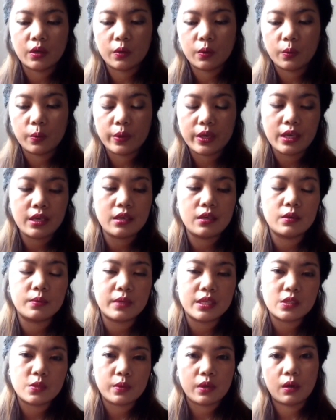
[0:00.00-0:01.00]
we
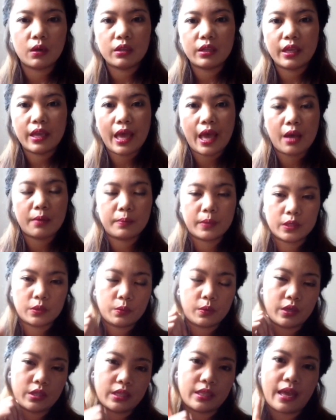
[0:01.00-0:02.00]
humans, we only have but
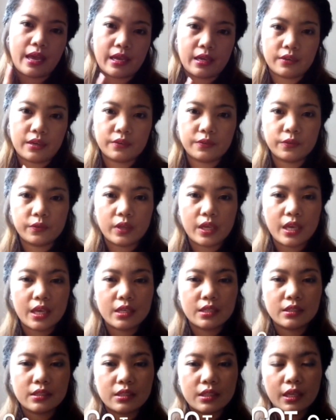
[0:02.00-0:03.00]
one life.
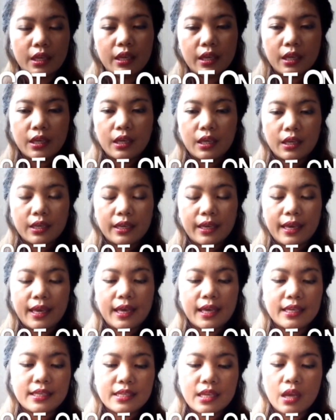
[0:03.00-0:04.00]
And
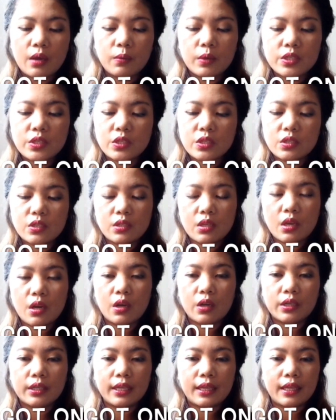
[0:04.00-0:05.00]
guys, I want you to
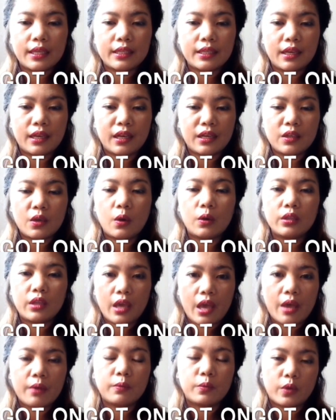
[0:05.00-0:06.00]
know that you only
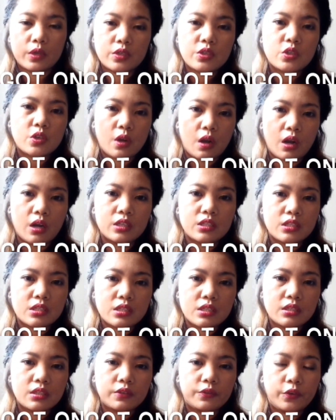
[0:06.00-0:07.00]
have one shot
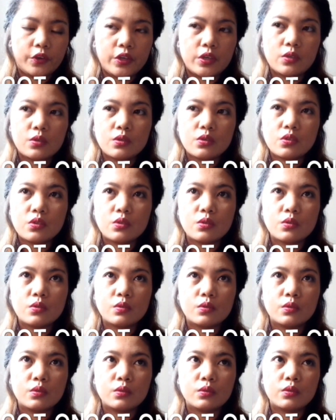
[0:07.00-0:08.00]
for you
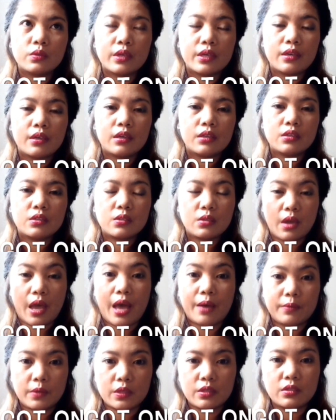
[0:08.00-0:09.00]
to
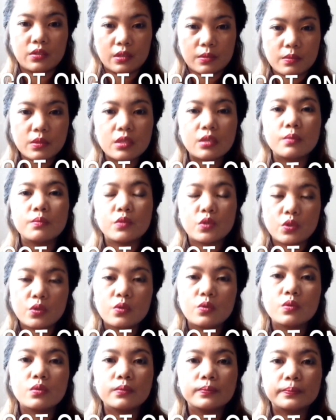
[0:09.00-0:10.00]
have your dreams come
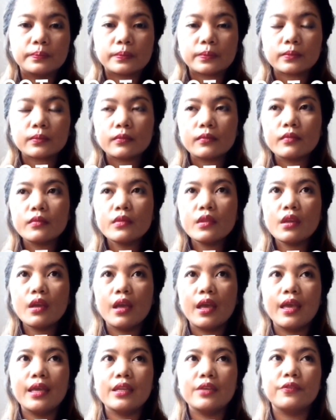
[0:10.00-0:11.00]
true.
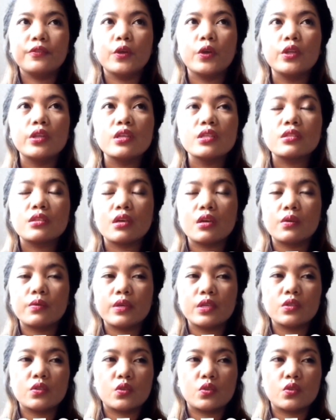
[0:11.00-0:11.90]
And if you're not going